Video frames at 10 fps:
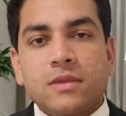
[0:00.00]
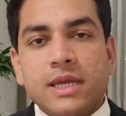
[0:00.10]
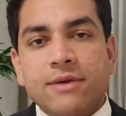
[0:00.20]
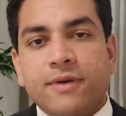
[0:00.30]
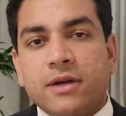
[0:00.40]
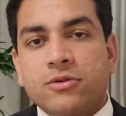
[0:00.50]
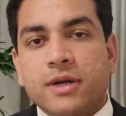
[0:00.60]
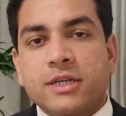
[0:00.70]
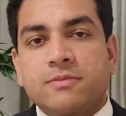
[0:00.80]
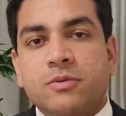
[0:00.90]
if I
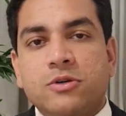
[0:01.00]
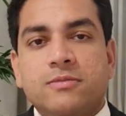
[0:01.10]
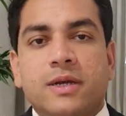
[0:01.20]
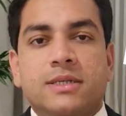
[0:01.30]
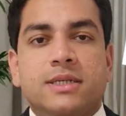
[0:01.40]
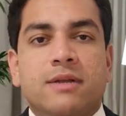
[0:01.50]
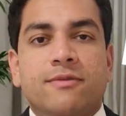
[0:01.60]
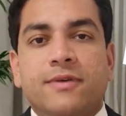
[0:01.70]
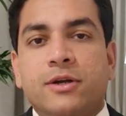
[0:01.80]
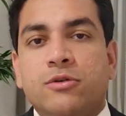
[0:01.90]
don't expose
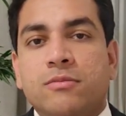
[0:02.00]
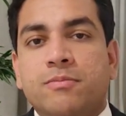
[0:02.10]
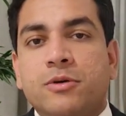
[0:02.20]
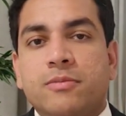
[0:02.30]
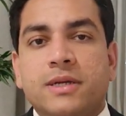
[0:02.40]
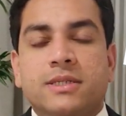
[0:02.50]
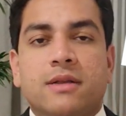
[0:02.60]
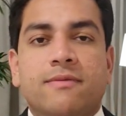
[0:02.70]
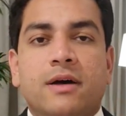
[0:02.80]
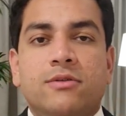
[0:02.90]
myself, if I don't put
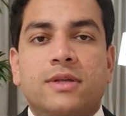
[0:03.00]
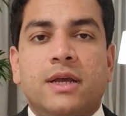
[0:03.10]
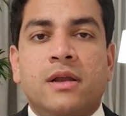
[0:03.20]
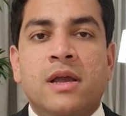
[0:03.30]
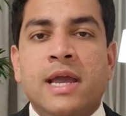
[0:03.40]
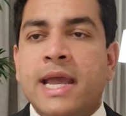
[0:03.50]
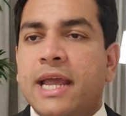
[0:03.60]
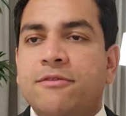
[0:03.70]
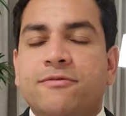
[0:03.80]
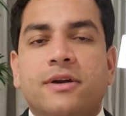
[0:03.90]
myself out there
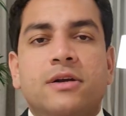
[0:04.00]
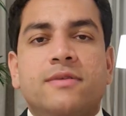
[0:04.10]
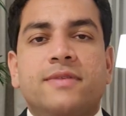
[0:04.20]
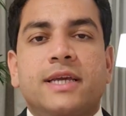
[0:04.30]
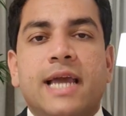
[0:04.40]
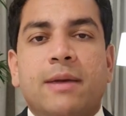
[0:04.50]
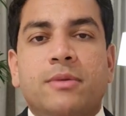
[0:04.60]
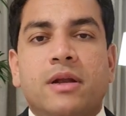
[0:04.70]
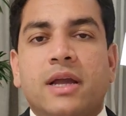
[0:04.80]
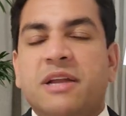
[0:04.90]
in front of the
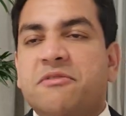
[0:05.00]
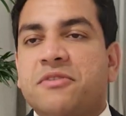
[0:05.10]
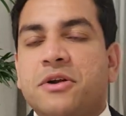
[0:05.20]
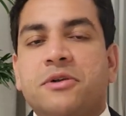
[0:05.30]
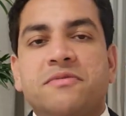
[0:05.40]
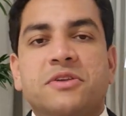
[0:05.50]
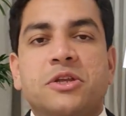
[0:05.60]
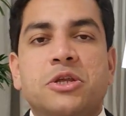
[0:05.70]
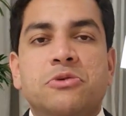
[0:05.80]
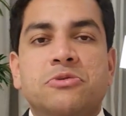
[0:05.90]
camera, in front of the
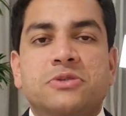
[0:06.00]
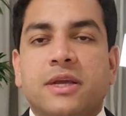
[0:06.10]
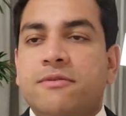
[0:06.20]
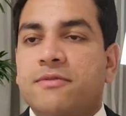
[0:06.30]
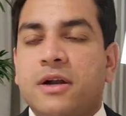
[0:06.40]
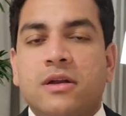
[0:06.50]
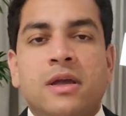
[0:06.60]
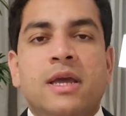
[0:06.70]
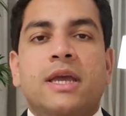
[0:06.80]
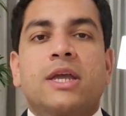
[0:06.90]
news, in front,
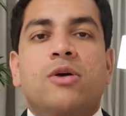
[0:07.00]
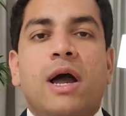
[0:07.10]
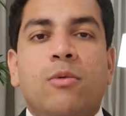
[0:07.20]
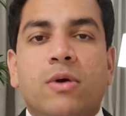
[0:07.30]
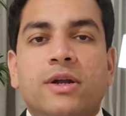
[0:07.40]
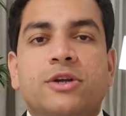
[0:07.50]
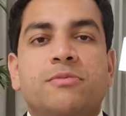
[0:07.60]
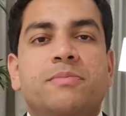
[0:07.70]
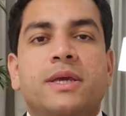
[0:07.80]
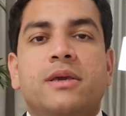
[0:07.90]
you know, I wanted to
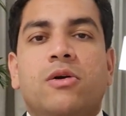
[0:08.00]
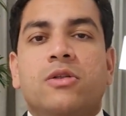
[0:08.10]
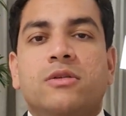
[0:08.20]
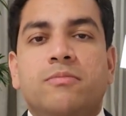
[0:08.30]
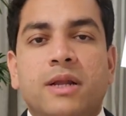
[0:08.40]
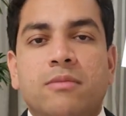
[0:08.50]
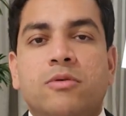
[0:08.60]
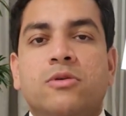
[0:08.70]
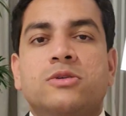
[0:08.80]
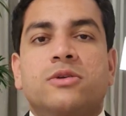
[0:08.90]
be on the
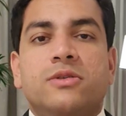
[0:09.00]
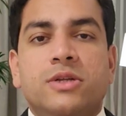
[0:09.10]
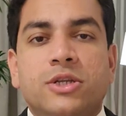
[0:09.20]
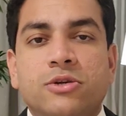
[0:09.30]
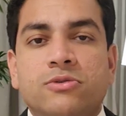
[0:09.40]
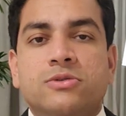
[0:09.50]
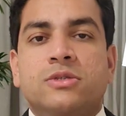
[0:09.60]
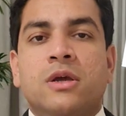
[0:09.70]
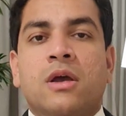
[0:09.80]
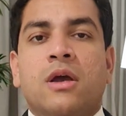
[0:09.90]
billboards, on the
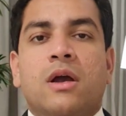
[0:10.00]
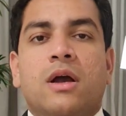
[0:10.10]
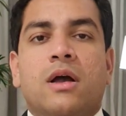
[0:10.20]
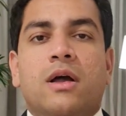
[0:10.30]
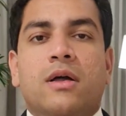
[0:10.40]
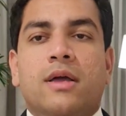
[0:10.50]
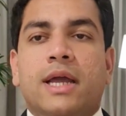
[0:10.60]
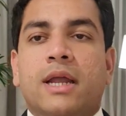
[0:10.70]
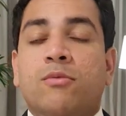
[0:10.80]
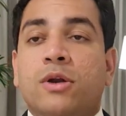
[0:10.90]
news,
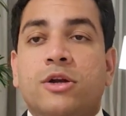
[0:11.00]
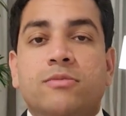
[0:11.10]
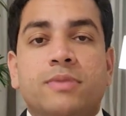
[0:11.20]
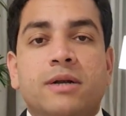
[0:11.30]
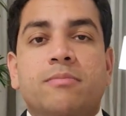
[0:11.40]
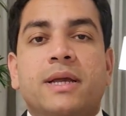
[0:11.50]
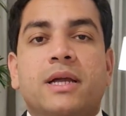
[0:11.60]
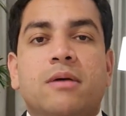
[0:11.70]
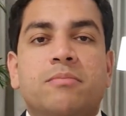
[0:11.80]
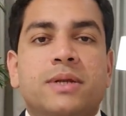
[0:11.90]
and I wanted to build
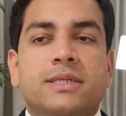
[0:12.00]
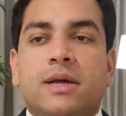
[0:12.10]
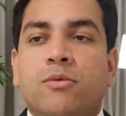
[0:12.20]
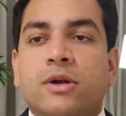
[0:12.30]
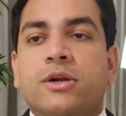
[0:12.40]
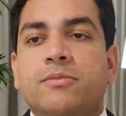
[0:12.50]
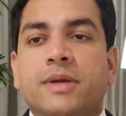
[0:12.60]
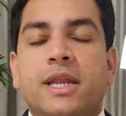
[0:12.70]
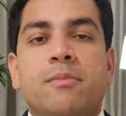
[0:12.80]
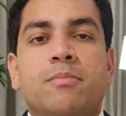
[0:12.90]
big companies. I wanted to
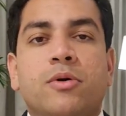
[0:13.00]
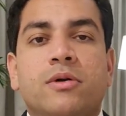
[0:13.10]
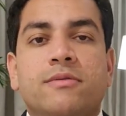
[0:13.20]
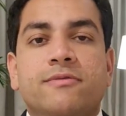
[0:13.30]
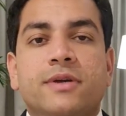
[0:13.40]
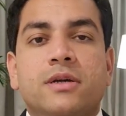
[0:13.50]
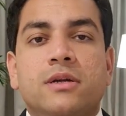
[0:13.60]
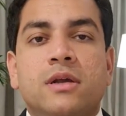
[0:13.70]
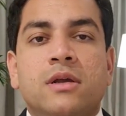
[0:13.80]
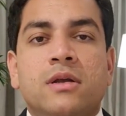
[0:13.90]
be an important
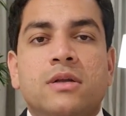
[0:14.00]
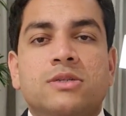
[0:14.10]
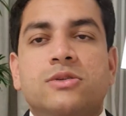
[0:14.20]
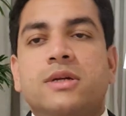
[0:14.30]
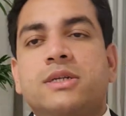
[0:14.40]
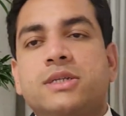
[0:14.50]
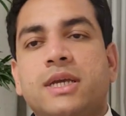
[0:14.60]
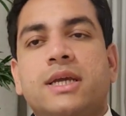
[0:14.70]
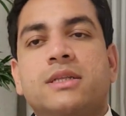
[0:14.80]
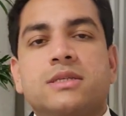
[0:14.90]
figure so that
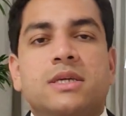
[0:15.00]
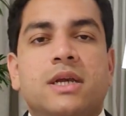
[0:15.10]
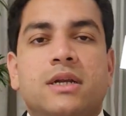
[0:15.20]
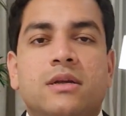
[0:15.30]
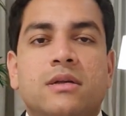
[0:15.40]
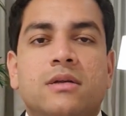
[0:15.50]
she can see it.